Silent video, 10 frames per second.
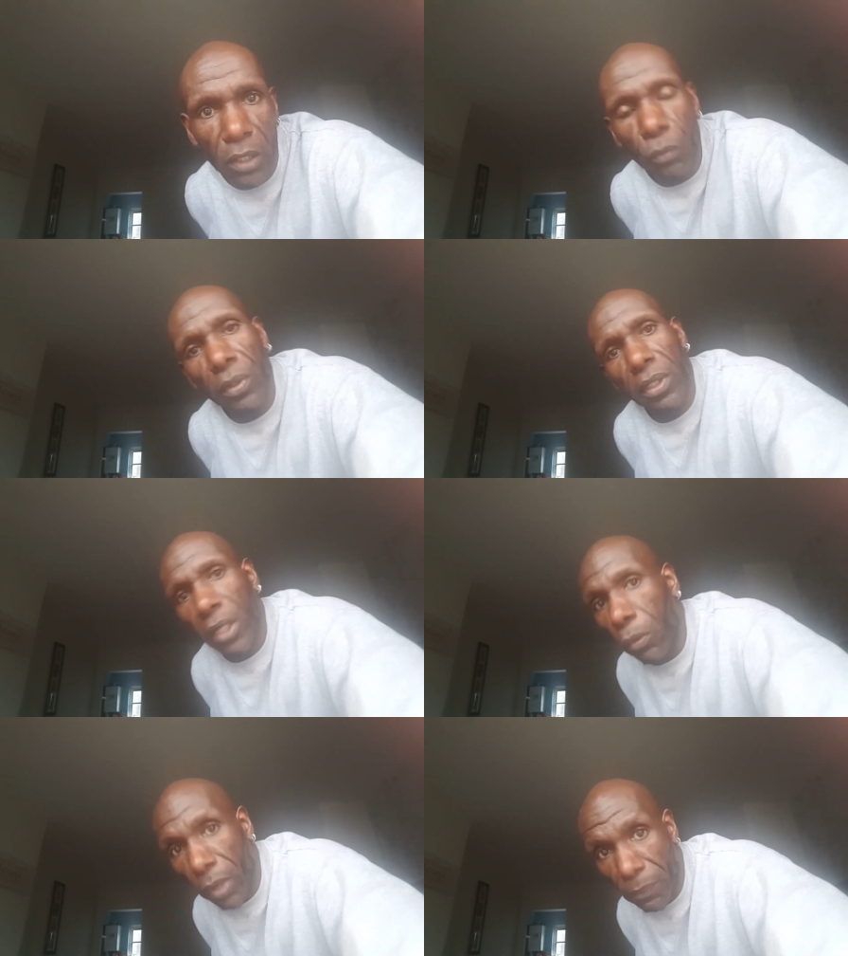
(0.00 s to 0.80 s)
would
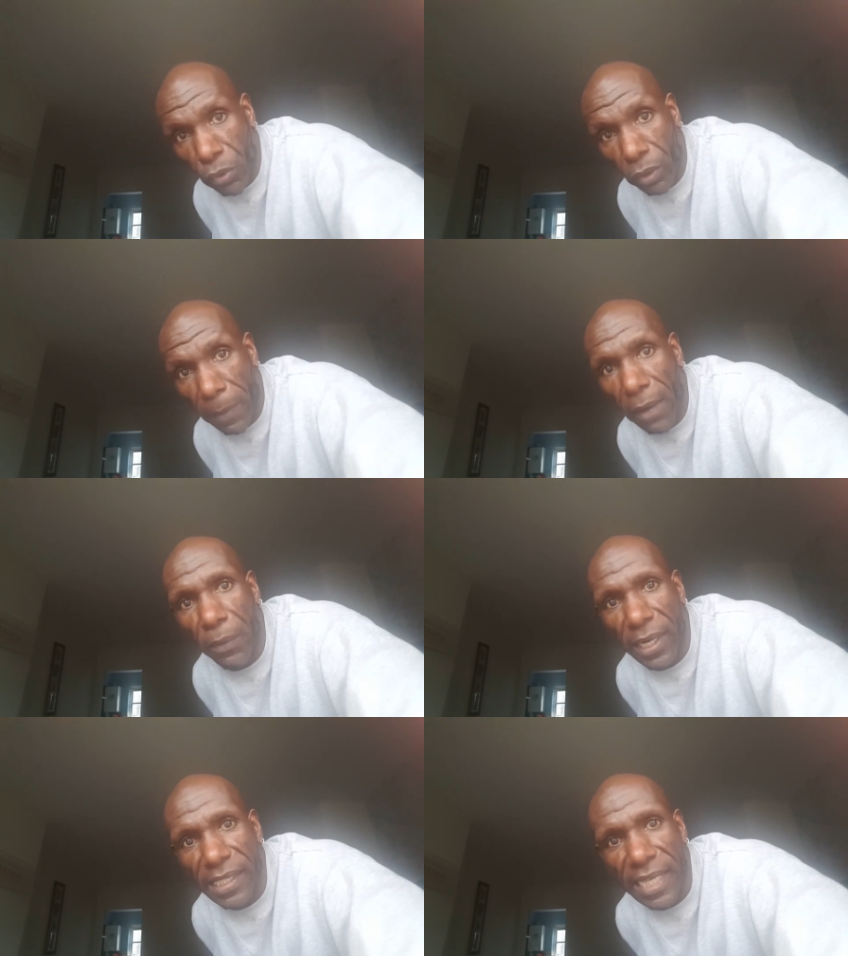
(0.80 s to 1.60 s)
know what I'm talking about
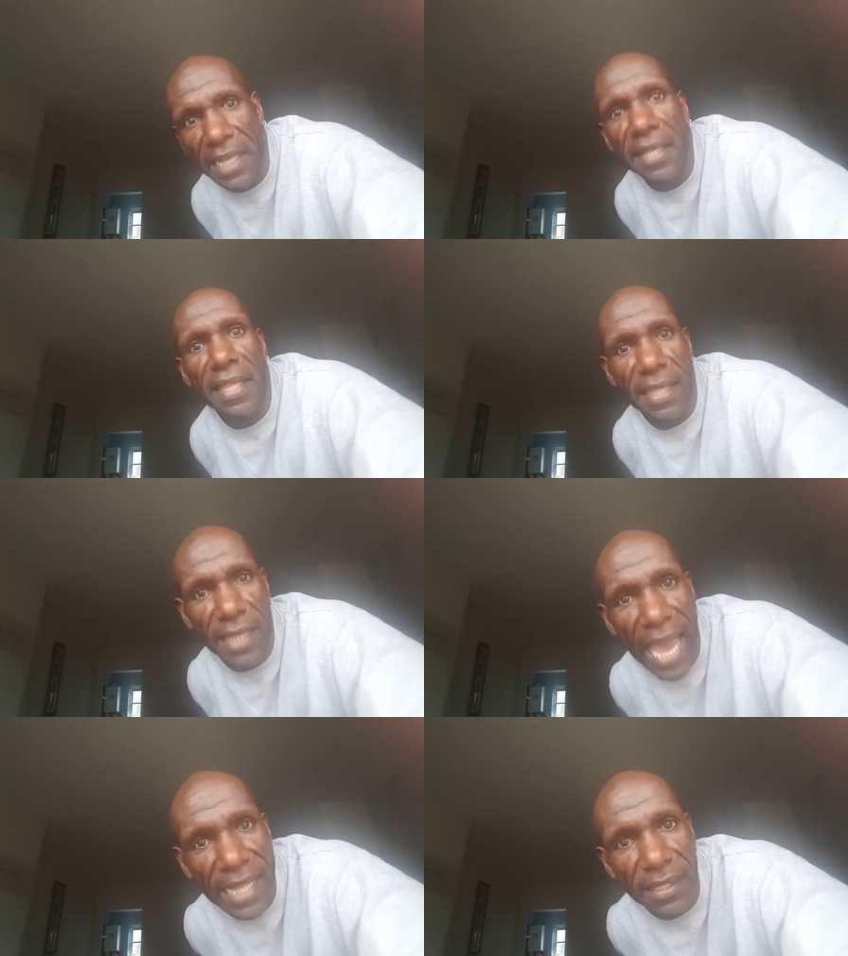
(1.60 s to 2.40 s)
when I say
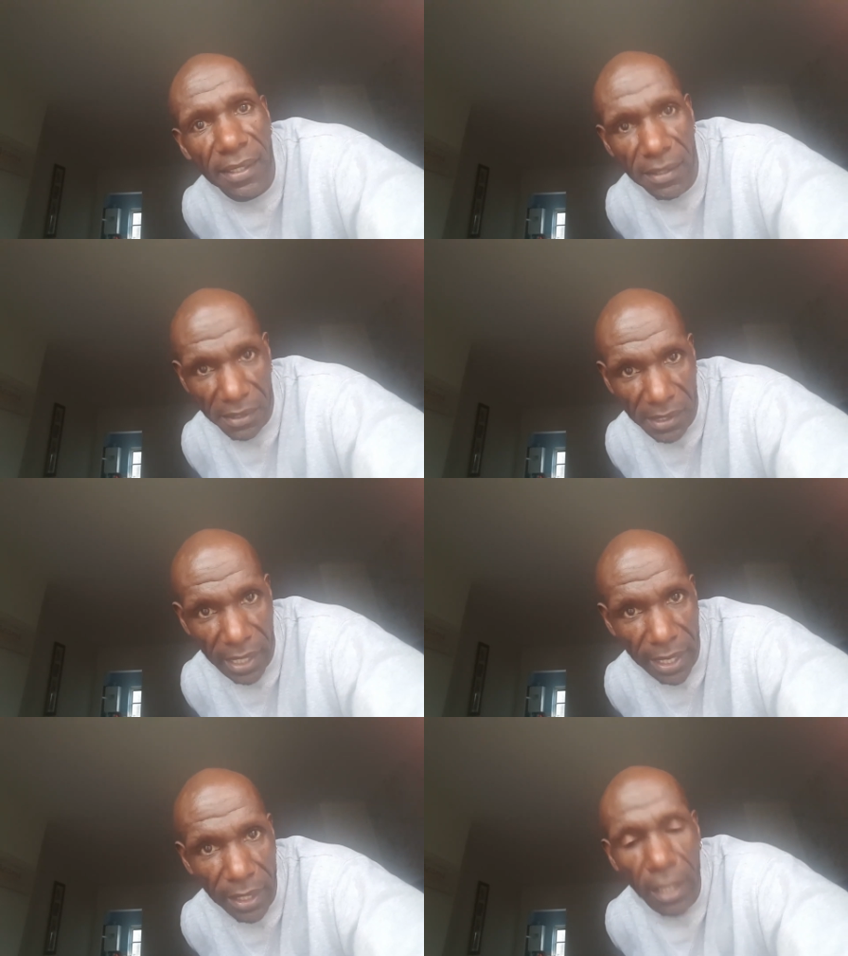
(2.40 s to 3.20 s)
that
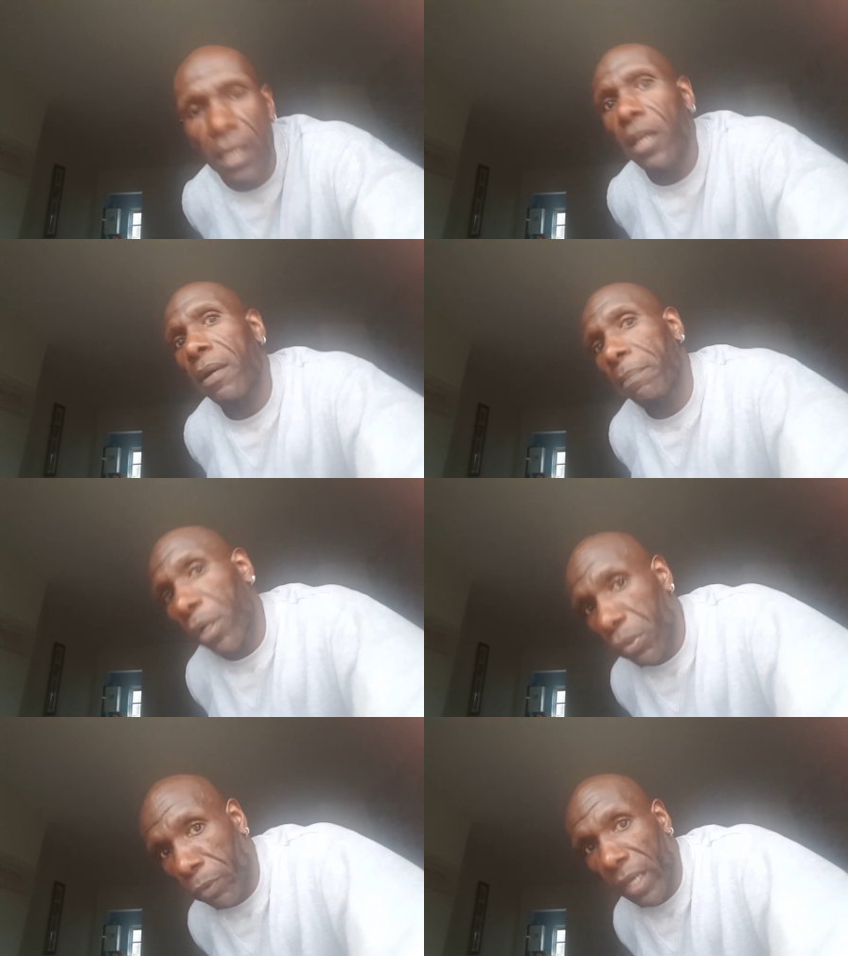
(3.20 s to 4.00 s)
stare.
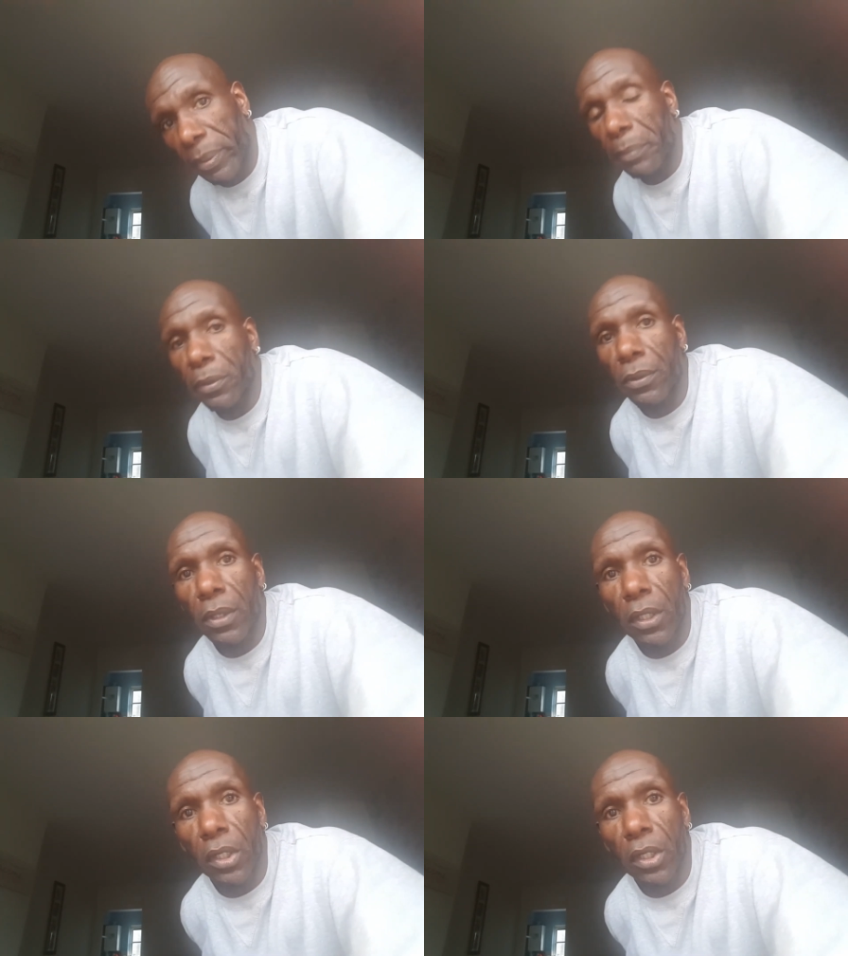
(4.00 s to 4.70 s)
Most white people